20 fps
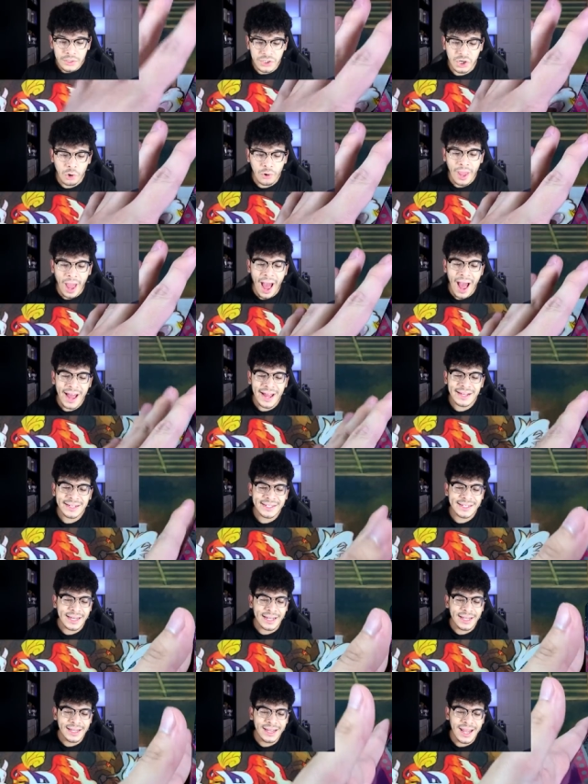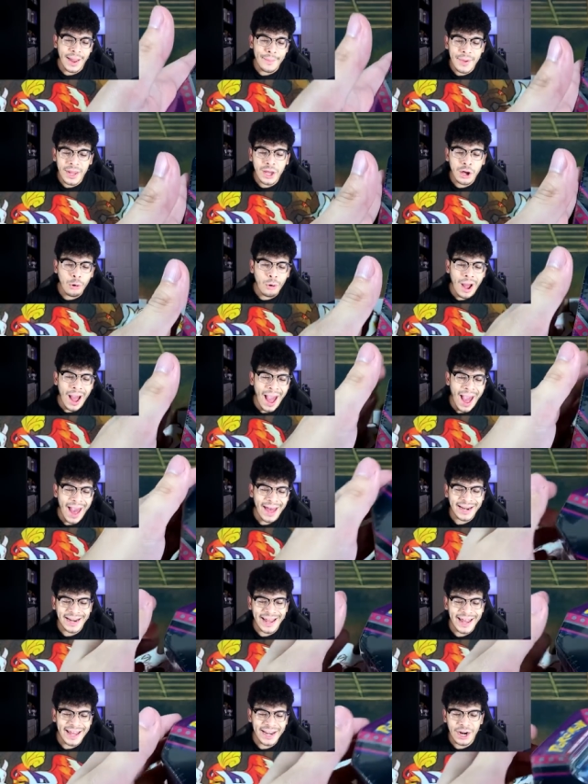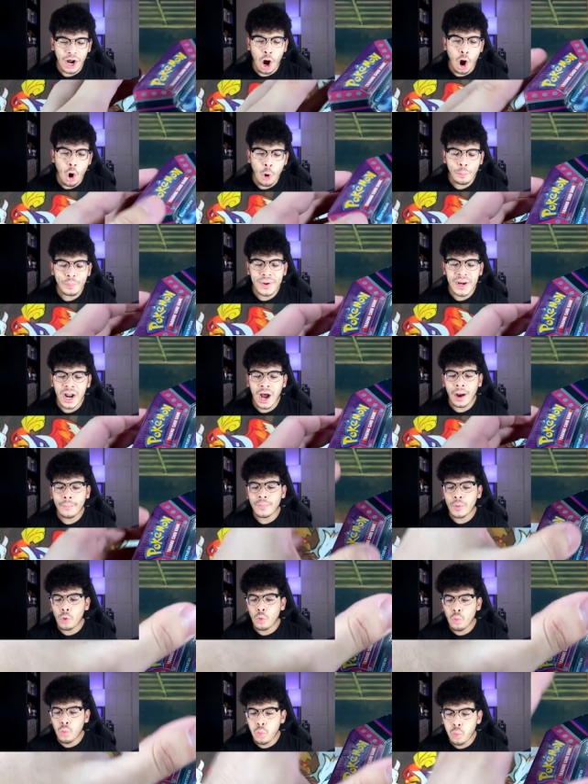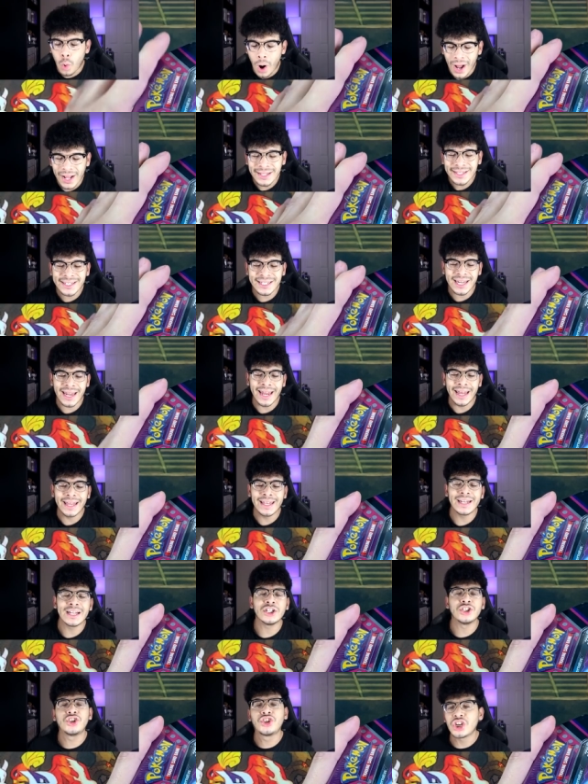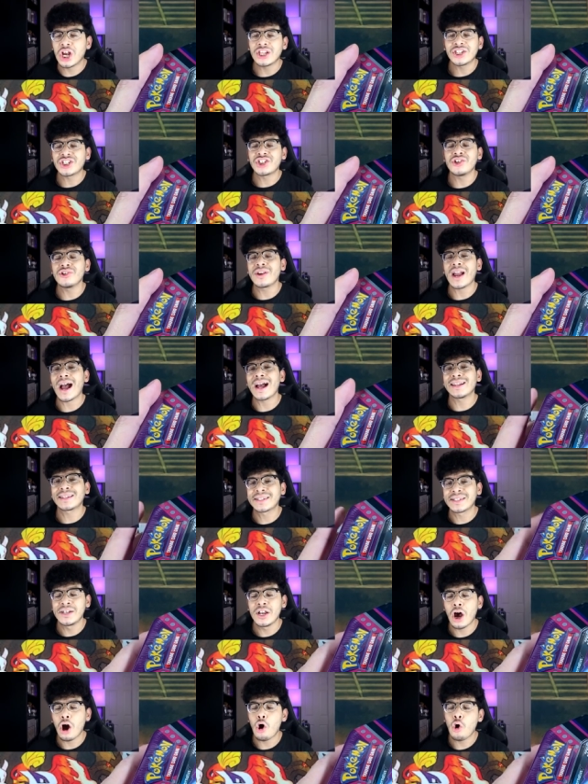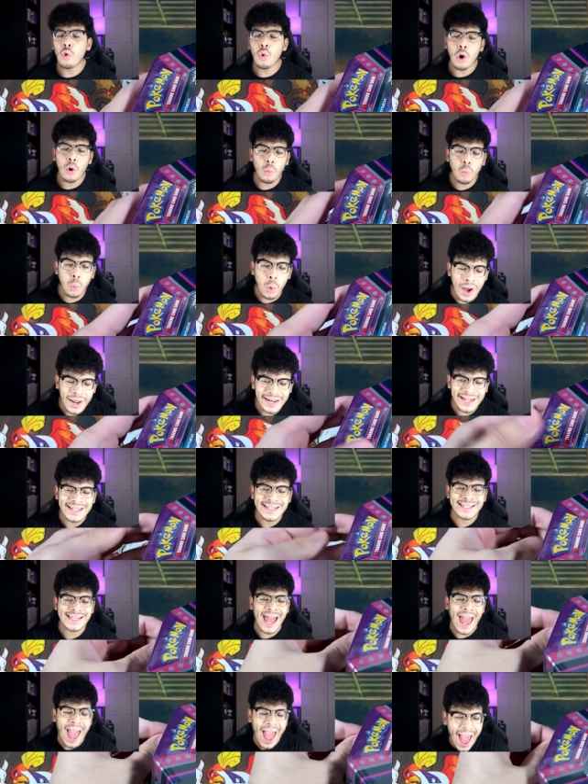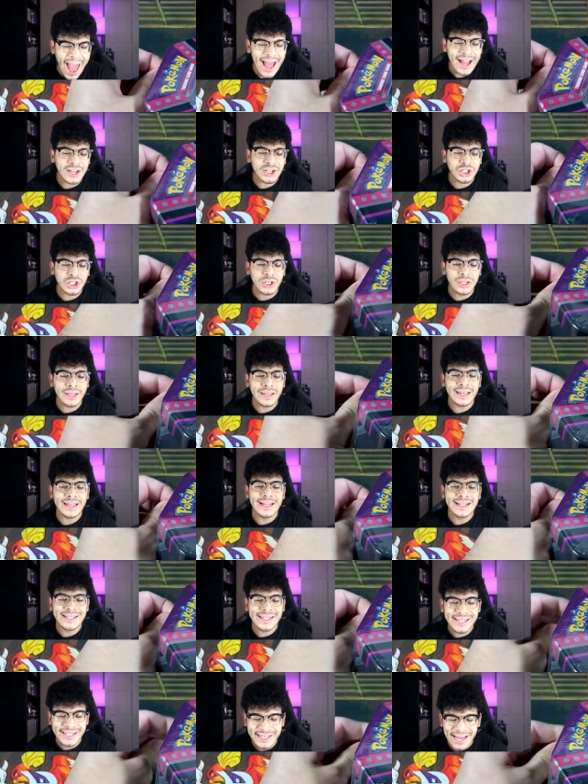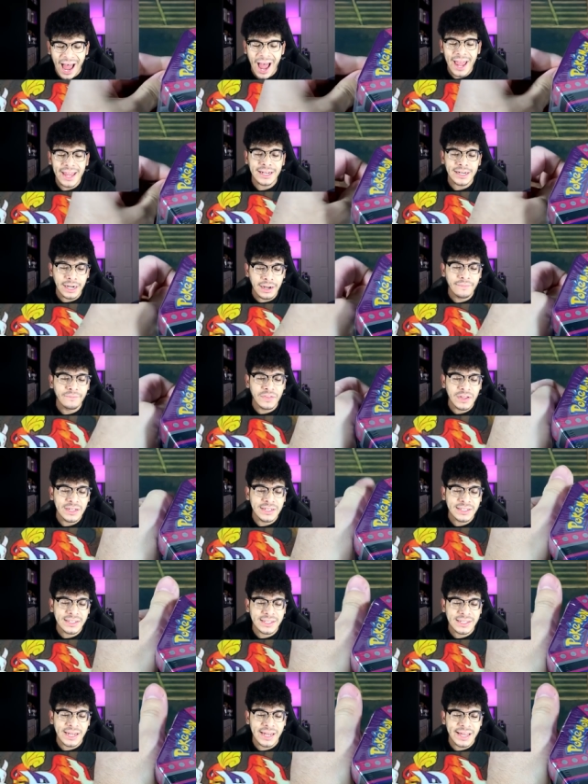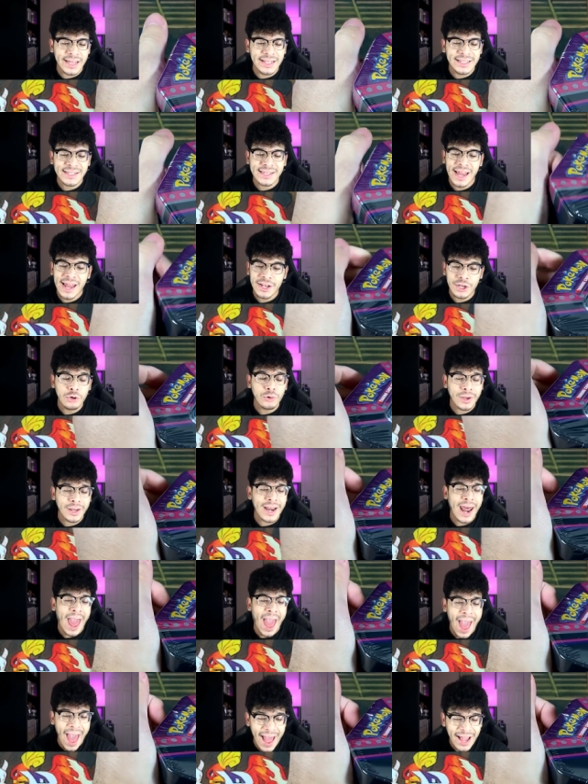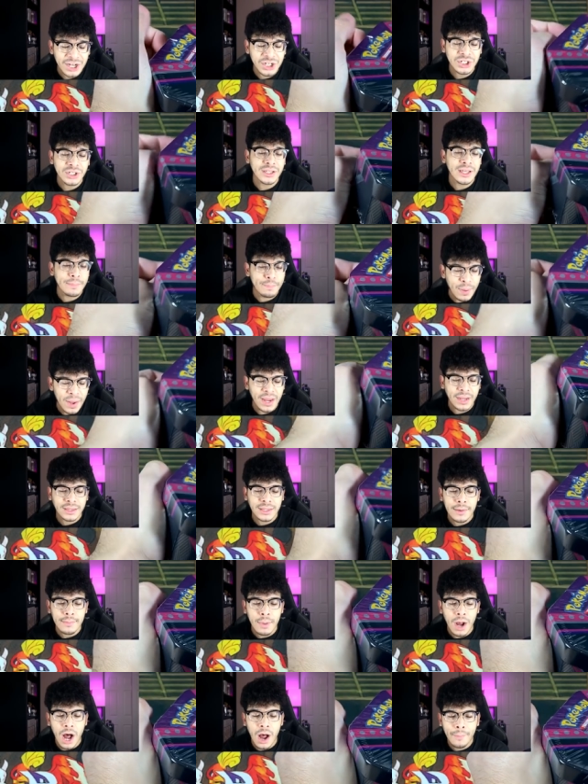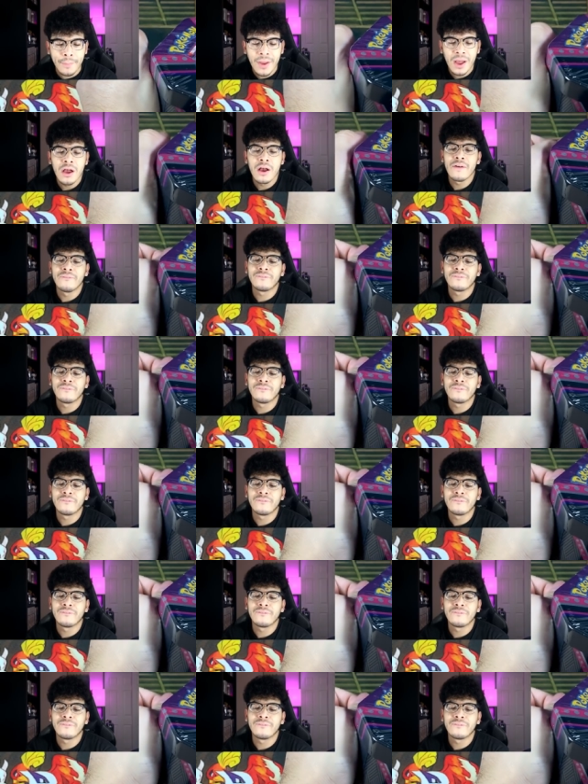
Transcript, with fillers: So guys, let me go ahead and open up 110 just so you guys know what is actually inside of these tins and you can actually pick them up